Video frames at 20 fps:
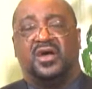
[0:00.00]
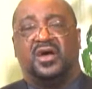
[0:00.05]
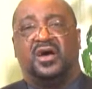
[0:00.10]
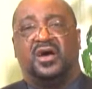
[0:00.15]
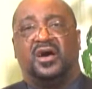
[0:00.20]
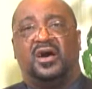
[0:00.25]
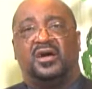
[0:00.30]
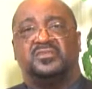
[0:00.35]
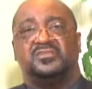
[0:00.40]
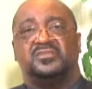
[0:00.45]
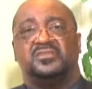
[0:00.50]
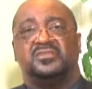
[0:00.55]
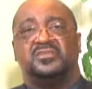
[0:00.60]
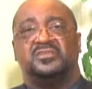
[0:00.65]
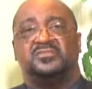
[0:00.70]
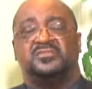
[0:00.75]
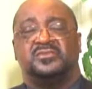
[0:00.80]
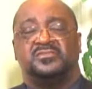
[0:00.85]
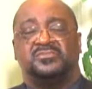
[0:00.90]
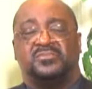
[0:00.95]
to
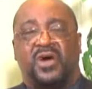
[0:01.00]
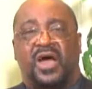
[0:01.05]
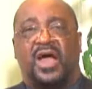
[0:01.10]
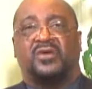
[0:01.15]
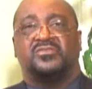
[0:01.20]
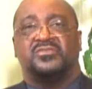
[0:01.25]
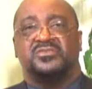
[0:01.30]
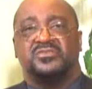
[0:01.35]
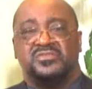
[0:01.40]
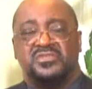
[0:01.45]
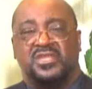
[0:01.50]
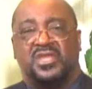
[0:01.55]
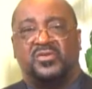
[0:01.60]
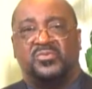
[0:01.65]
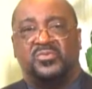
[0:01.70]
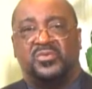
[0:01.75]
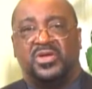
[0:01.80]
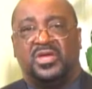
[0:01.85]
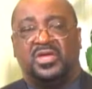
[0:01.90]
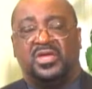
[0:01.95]
this democracy that
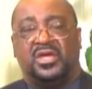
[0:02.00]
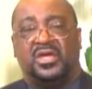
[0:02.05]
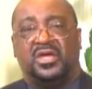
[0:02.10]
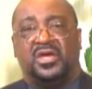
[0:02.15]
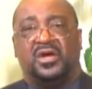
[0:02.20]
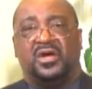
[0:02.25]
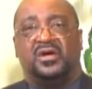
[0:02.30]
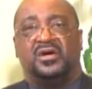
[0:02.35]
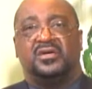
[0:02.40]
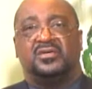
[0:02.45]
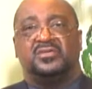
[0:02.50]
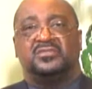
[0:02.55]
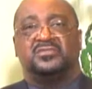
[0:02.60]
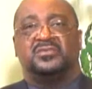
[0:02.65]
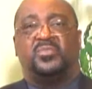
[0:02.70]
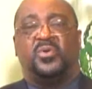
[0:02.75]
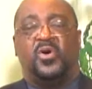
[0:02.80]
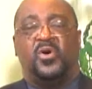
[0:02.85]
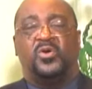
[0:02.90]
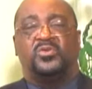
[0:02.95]
we
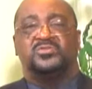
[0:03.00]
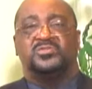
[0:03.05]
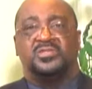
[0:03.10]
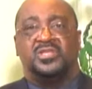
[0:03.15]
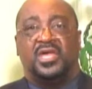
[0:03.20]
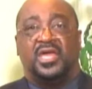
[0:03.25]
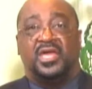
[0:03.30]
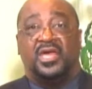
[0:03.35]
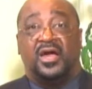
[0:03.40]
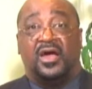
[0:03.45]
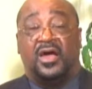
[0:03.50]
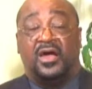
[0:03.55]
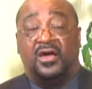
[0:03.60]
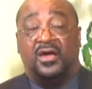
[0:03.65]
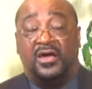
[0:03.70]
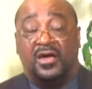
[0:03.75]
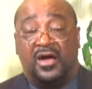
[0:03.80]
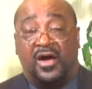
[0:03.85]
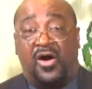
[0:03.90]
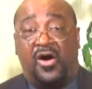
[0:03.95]
supposedly are
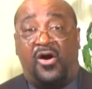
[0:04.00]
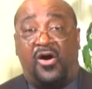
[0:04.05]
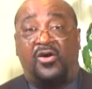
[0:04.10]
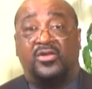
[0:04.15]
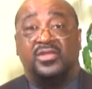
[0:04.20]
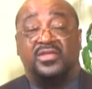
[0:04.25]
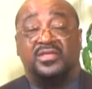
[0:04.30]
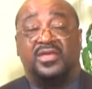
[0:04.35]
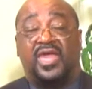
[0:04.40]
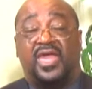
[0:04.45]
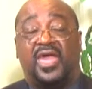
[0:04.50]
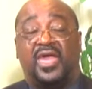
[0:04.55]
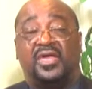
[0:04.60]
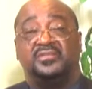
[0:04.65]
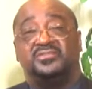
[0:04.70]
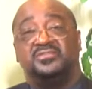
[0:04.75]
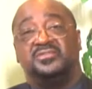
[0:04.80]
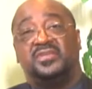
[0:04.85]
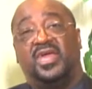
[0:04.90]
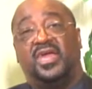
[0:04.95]
all
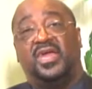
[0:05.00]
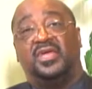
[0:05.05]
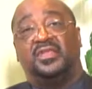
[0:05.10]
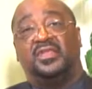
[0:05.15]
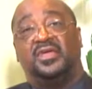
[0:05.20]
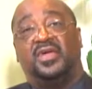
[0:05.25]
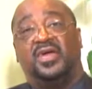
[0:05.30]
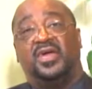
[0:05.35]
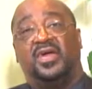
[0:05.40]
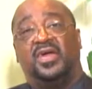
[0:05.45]
engaged in,